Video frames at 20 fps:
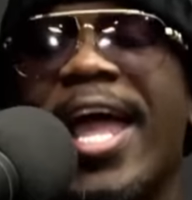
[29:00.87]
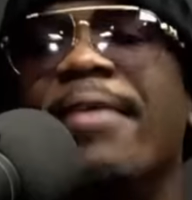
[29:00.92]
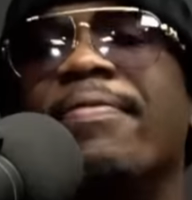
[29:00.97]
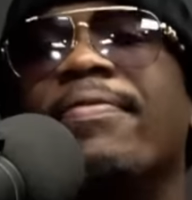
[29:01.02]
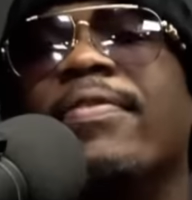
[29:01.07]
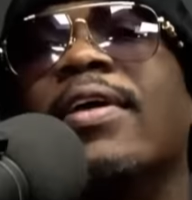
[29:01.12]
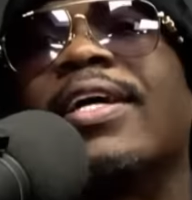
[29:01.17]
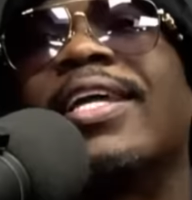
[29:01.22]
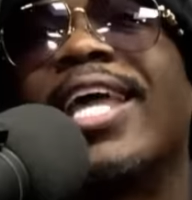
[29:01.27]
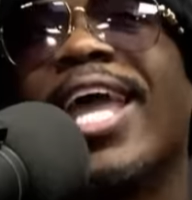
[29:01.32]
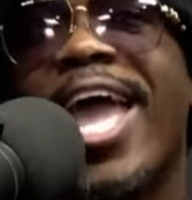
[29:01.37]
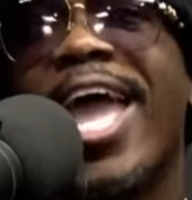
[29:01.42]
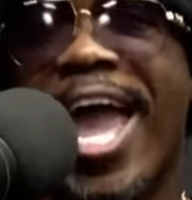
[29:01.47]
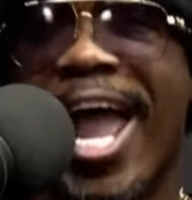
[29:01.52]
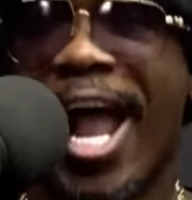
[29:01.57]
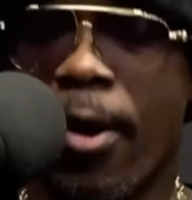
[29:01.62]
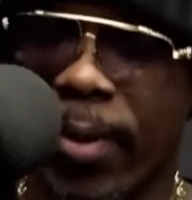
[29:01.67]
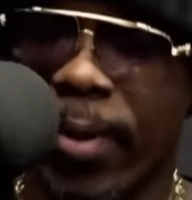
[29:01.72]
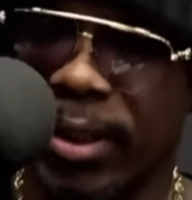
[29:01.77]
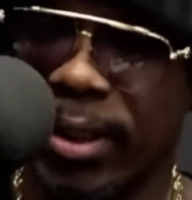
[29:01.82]
the
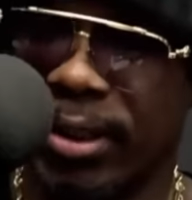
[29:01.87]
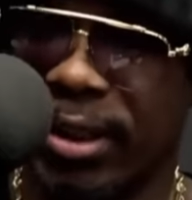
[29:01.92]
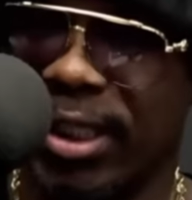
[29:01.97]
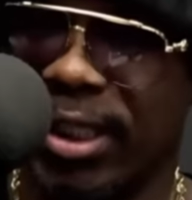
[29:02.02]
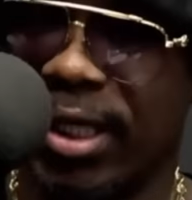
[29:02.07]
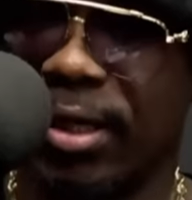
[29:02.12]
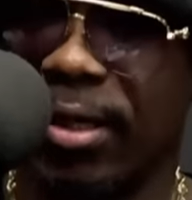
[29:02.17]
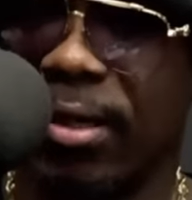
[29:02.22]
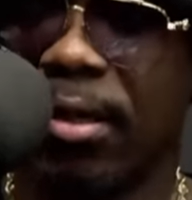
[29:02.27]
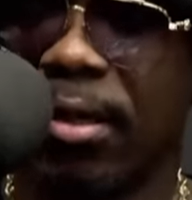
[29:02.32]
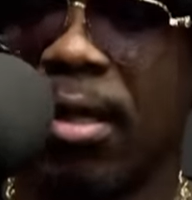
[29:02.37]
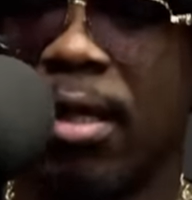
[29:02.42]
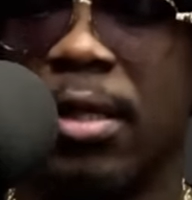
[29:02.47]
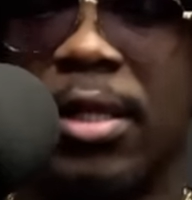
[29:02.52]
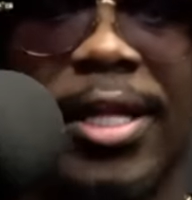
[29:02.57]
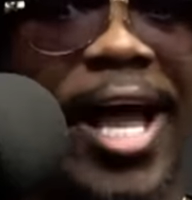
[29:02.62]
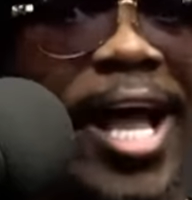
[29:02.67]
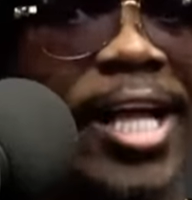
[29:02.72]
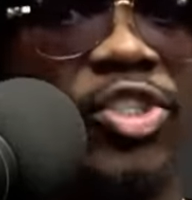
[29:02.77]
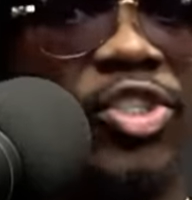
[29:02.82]
character,
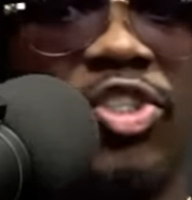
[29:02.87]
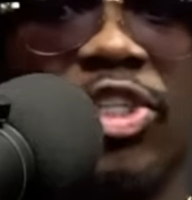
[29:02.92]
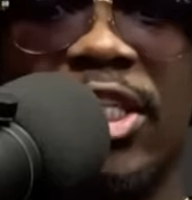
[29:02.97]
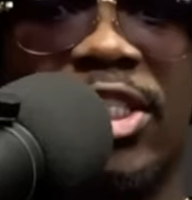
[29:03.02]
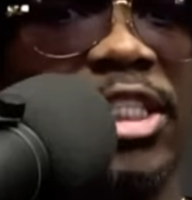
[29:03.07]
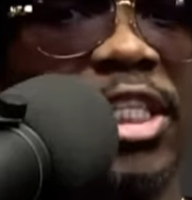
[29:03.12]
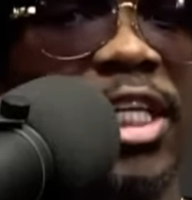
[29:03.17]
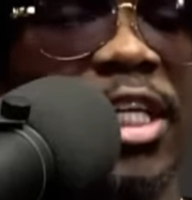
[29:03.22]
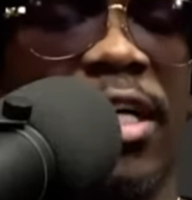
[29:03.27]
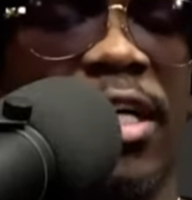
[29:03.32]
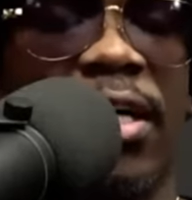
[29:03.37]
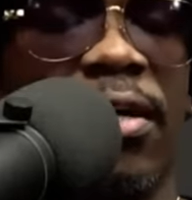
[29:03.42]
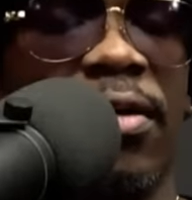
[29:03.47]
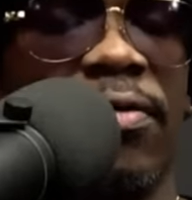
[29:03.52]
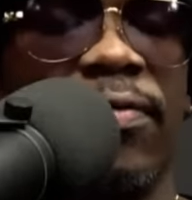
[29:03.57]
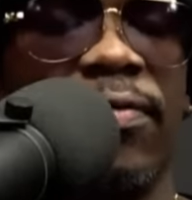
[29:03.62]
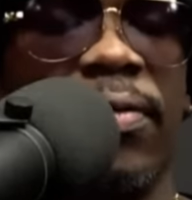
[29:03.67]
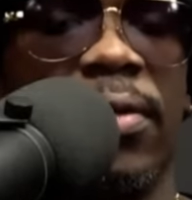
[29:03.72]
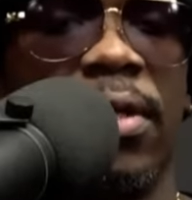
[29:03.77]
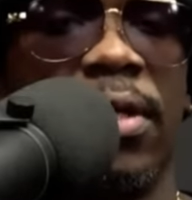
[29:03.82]
not just of
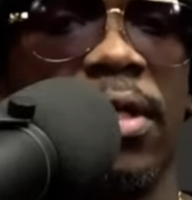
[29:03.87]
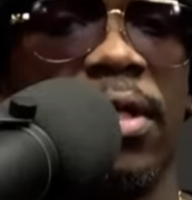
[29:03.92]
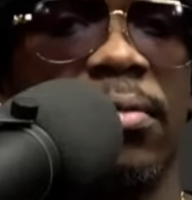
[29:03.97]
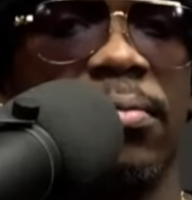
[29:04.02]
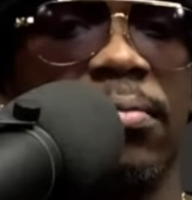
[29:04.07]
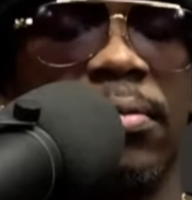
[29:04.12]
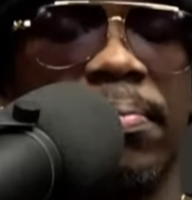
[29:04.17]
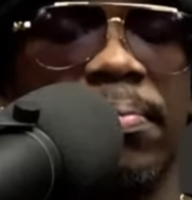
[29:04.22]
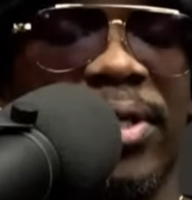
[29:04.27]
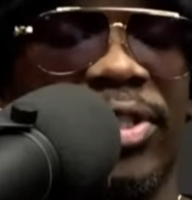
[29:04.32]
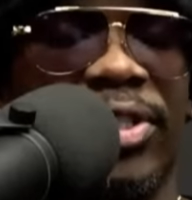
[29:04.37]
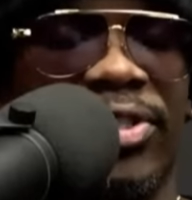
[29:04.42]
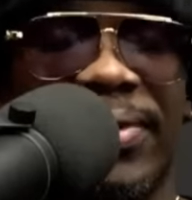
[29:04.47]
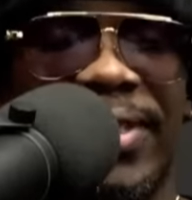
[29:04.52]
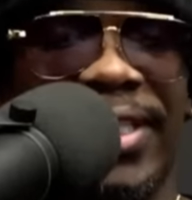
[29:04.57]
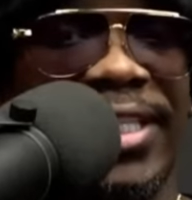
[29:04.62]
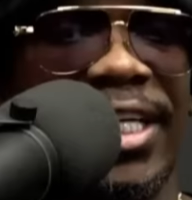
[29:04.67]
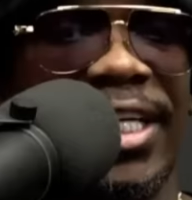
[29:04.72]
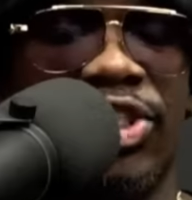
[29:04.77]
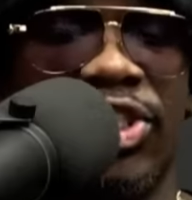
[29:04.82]
Bishop
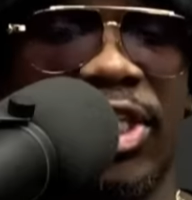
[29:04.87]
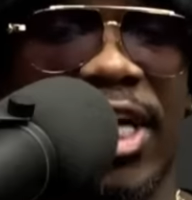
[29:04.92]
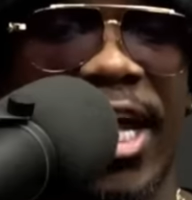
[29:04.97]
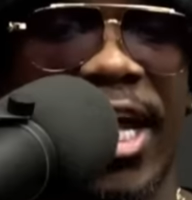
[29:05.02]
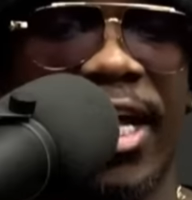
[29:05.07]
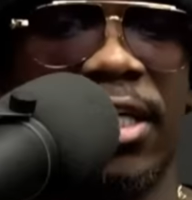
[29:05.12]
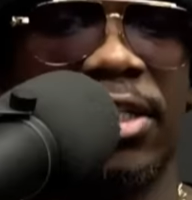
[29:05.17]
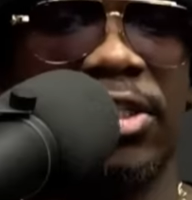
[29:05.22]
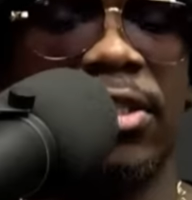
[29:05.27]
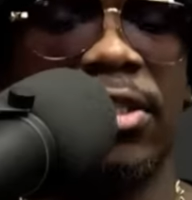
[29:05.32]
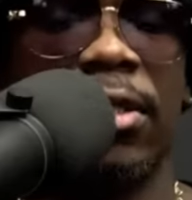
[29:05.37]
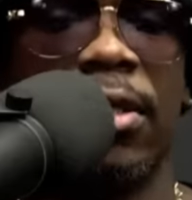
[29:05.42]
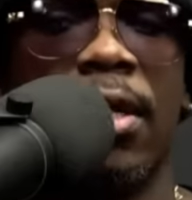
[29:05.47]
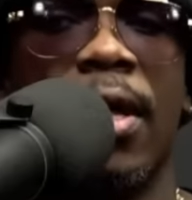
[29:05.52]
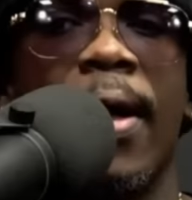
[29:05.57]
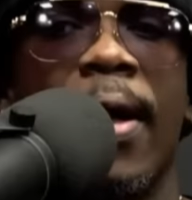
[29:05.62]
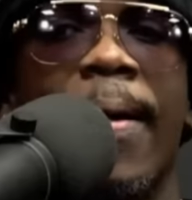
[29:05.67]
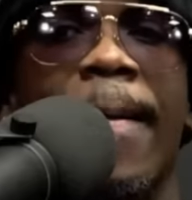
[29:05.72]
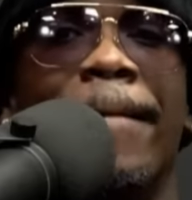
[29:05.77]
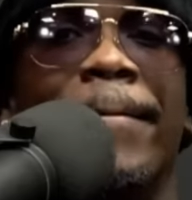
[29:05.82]
T.D. Jakes,
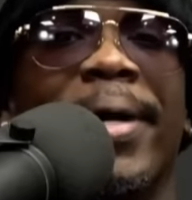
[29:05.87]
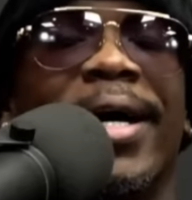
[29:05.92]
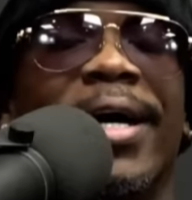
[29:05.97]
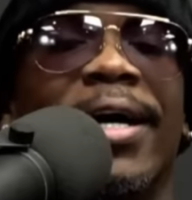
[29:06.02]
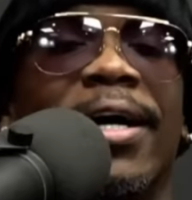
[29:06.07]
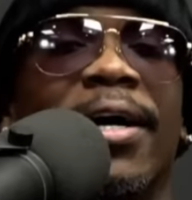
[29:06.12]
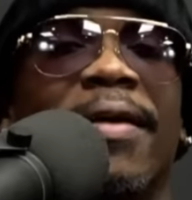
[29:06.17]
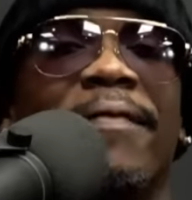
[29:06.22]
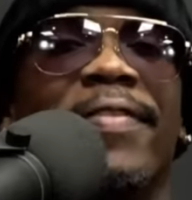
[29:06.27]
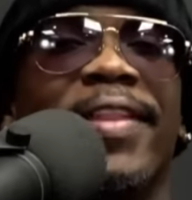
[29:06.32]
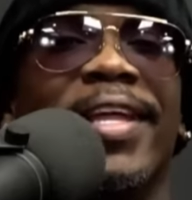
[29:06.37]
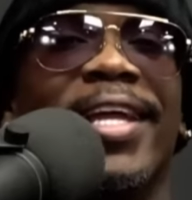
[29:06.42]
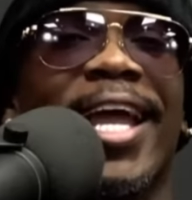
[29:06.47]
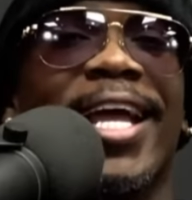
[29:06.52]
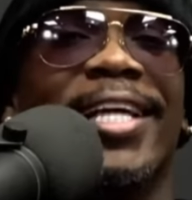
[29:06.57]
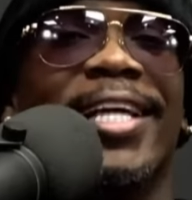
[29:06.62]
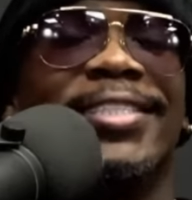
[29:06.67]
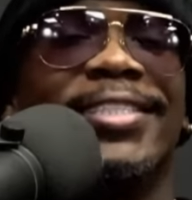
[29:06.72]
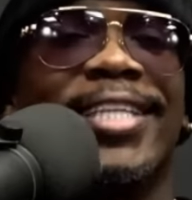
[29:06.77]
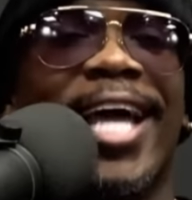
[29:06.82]
but of the
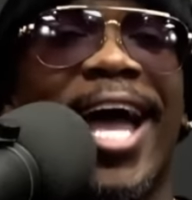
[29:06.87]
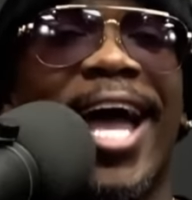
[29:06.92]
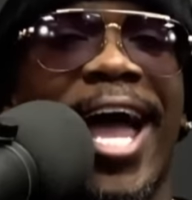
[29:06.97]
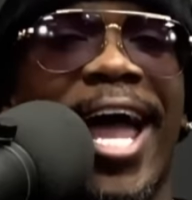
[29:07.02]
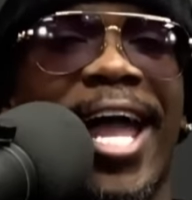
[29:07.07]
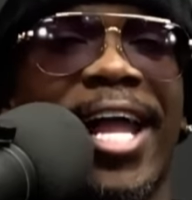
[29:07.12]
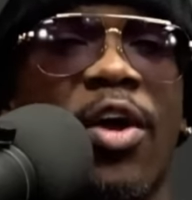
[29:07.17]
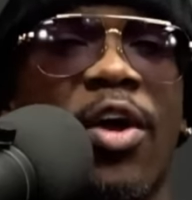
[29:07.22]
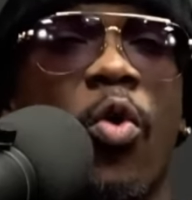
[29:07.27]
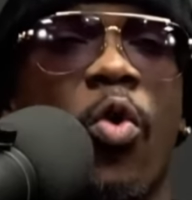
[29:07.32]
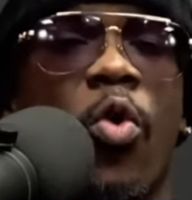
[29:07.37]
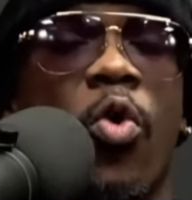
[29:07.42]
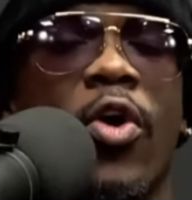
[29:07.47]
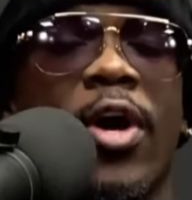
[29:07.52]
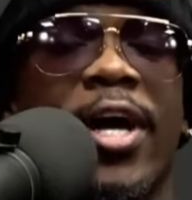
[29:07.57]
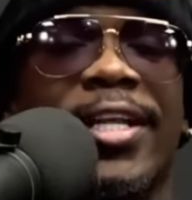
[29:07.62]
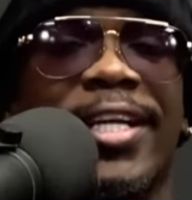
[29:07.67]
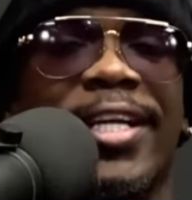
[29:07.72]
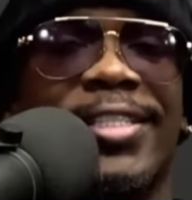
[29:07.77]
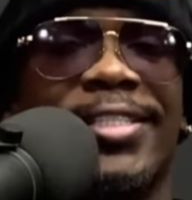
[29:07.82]
entire
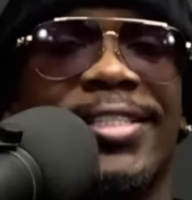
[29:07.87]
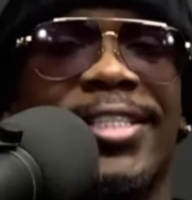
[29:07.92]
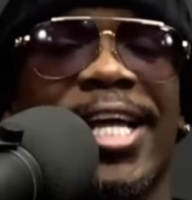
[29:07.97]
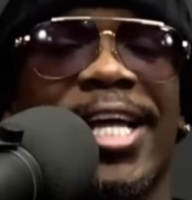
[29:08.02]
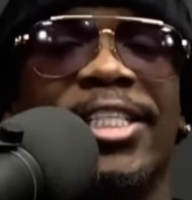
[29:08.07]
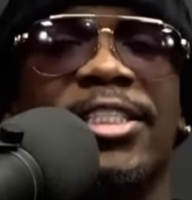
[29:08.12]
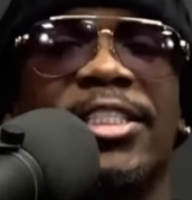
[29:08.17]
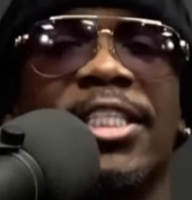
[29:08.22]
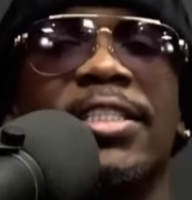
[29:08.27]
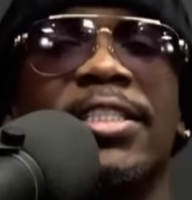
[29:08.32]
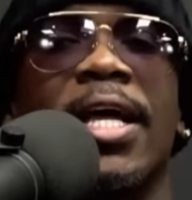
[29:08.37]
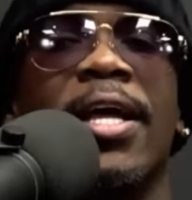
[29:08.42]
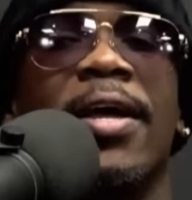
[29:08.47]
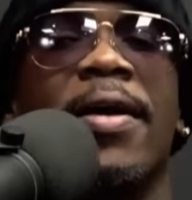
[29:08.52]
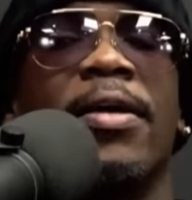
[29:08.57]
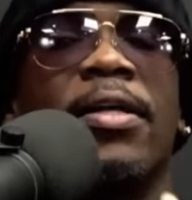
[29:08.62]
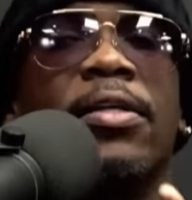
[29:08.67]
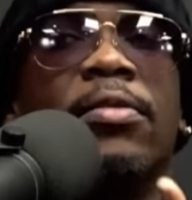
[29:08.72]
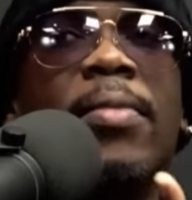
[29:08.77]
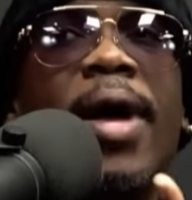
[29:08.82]
organization
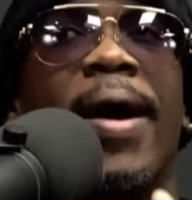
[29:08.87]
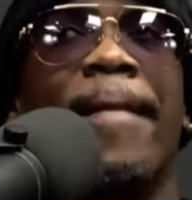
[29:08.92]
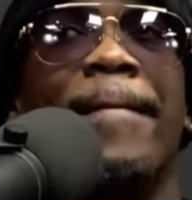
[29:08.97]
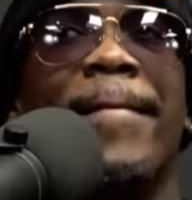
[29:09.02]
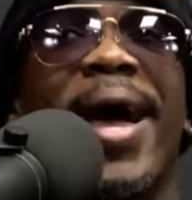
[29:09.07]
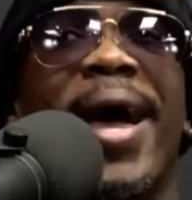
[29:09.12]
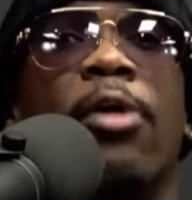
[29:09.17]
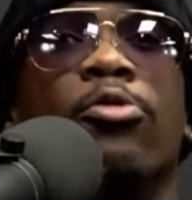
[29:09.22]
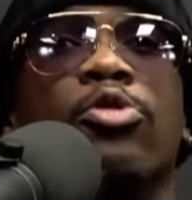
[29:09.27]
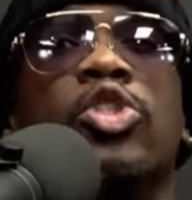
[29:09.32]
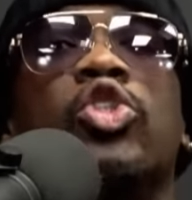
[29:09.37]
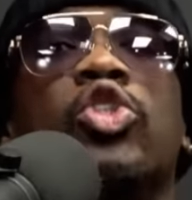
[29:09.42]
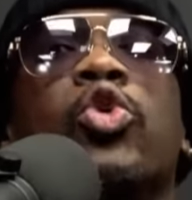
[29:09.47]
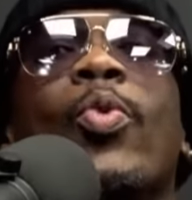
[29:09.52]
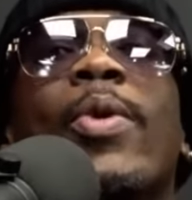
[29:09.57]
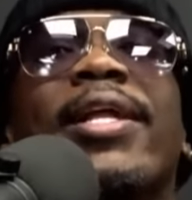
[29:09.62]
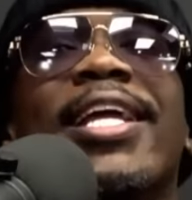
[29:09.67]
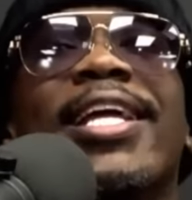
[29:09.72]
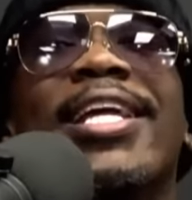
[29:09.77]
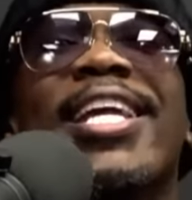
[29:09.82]
about
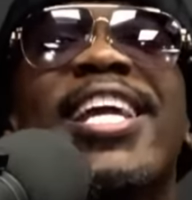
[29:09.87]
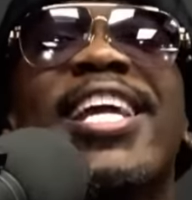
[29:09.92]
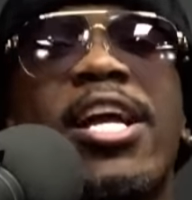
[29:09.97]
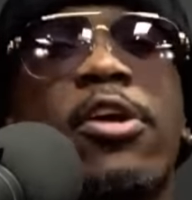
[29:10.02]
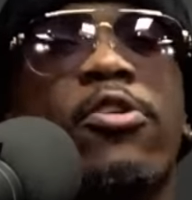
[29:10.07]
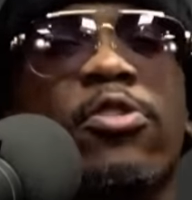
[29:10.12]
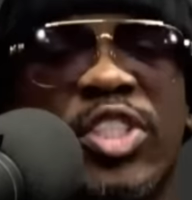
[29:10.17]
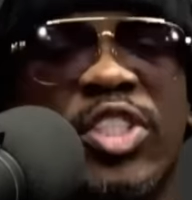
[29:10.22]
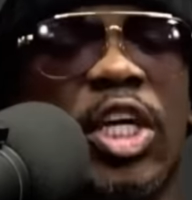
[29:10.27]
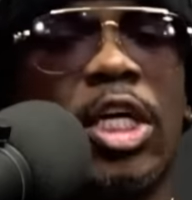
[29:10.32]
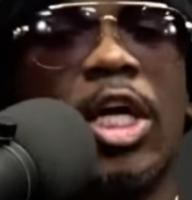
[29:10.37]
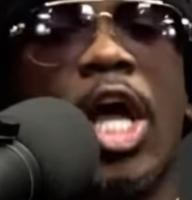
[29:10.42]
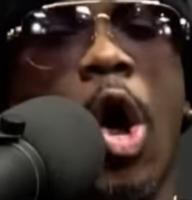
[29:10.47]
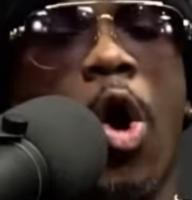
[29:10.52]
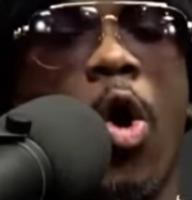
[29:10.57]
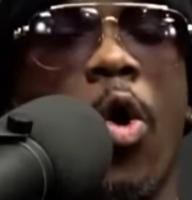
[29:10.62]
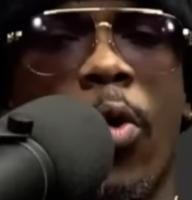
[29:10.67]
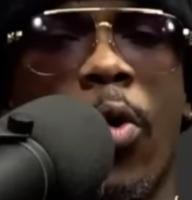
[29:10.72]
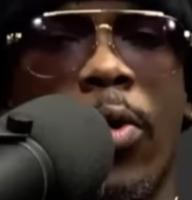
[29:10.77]
20 years ago.